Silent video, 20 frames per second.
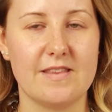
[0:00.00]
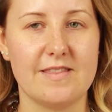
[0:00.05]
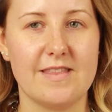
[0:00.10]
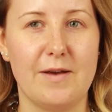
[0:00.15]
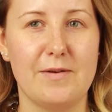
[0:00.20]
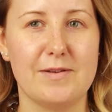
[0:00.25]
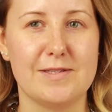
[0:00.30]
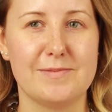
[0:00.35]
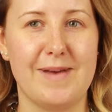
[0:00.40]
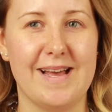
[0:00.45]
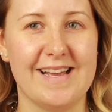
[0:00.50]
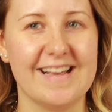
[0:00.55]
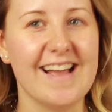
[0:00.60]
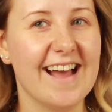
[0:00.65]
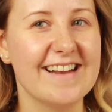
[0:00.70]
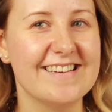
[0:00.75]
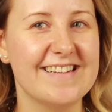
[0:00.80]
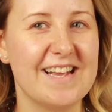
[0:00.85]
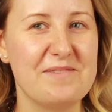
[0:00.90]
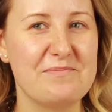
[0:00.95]
That was my
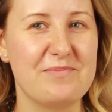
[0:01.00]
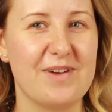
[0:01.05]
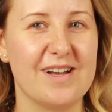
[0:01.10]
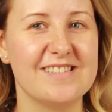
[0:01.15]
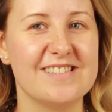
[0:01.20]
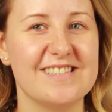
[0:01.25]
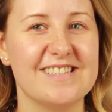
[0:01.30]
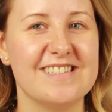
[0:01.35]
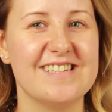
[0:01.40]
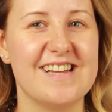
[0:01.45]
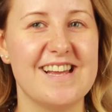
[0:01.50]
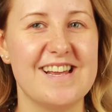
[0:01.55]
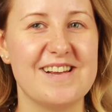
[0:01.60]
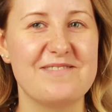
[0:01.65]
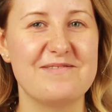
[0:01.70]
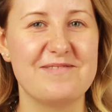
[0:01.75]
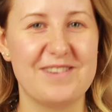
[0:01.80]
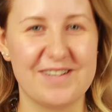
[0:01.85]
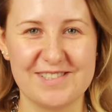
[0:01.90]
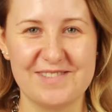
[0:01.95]
Kanye impression.
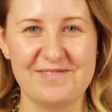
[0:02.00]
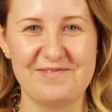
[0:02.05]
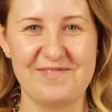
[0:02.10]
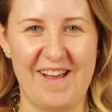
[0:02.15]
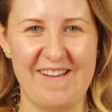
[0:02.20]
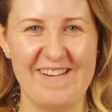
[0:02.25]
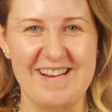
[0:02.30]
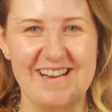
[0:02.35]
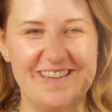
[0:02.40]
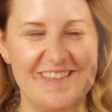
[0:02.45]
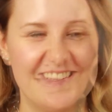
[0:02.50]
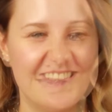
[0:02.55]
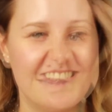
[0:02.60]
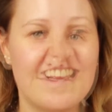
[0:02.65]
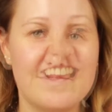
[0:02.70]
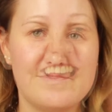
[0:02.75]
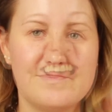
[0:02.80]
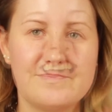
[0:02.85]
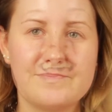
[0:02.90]
It wasn't very good.